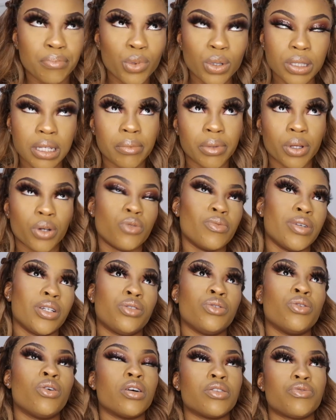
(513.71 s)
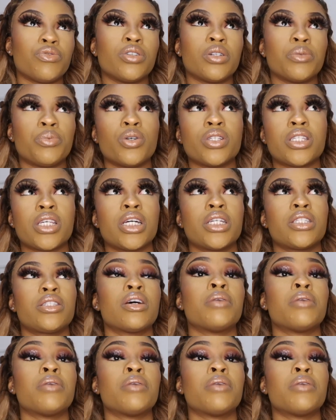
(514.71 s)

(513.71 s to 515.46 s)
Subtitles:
More time they always do ask for a deposit.